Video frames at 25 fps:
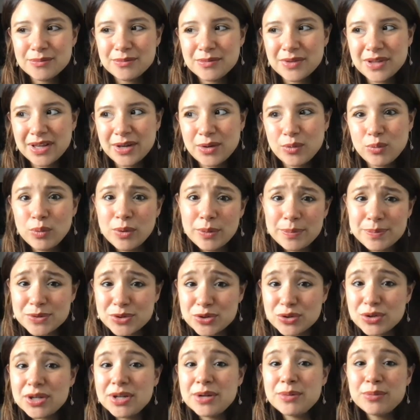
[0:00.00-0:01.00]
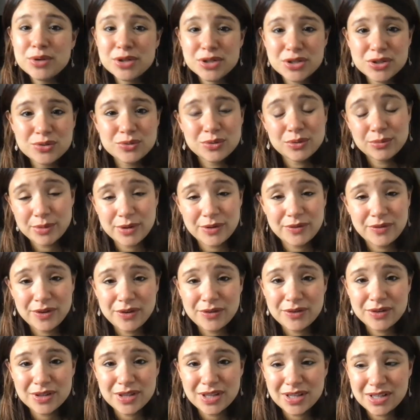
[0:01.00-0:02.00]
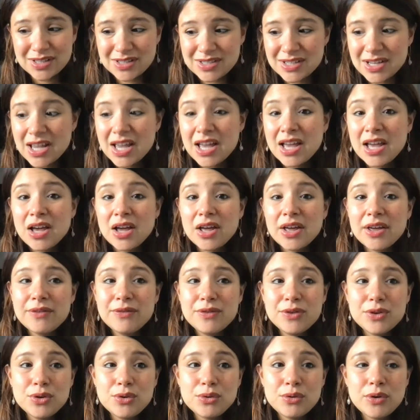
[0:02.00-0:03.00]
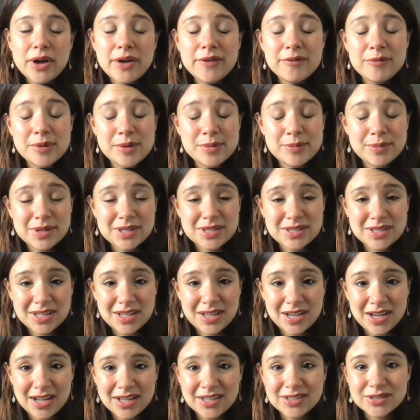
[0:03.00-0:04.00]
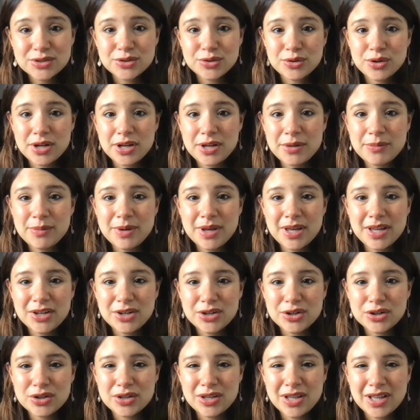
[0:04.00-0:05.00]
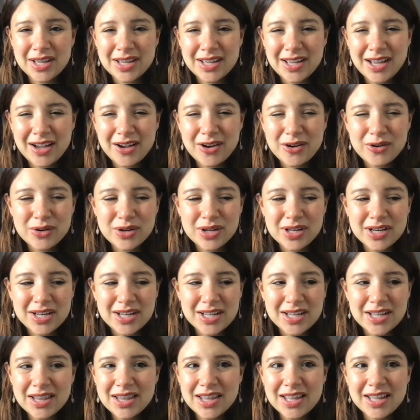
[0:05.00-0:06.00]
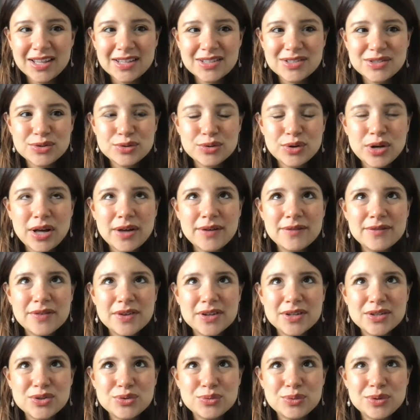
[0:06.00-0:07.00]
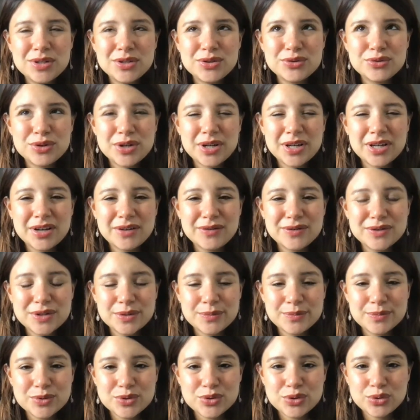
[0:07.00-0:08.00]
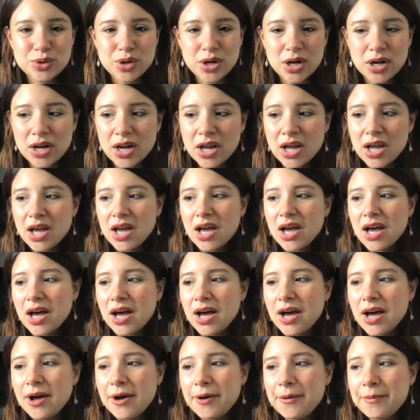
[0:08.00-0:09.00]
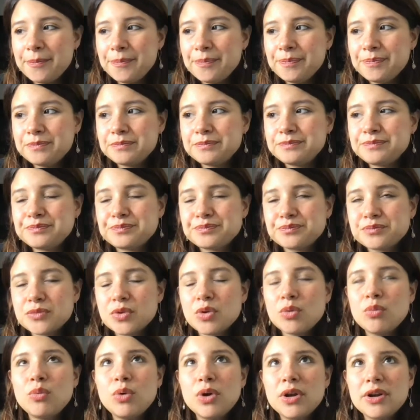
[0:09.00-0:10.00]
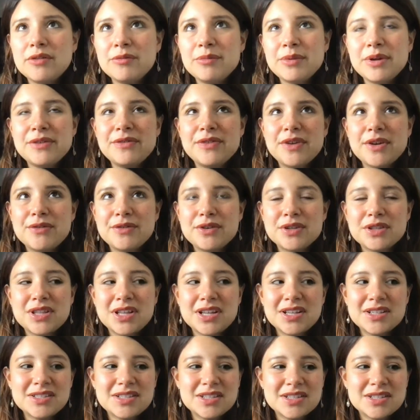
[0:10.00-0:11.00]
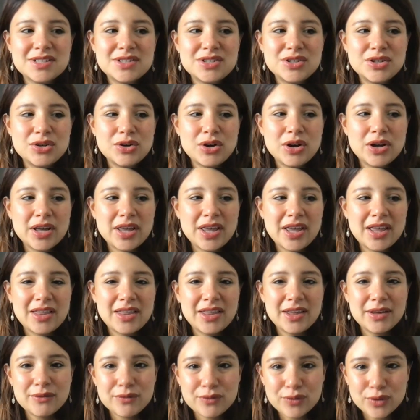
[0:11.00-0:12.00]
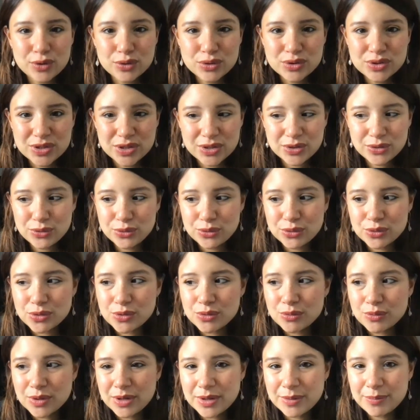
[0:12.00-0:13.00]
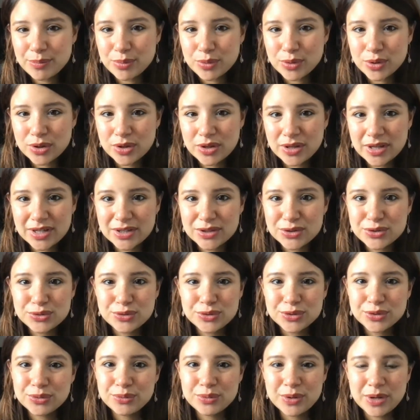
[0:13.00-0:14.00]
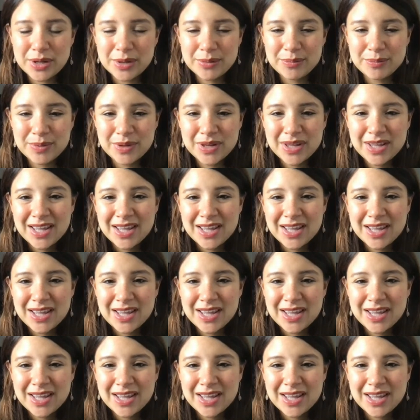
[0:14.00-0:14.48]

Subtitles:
like whipped cream, which is one of my favorite things. If you have been missing ice cream and you're like, how can I like still have a sweet treat of some sort? Um, One of my favorite things is to get like frozen Cool Whip or like True Whip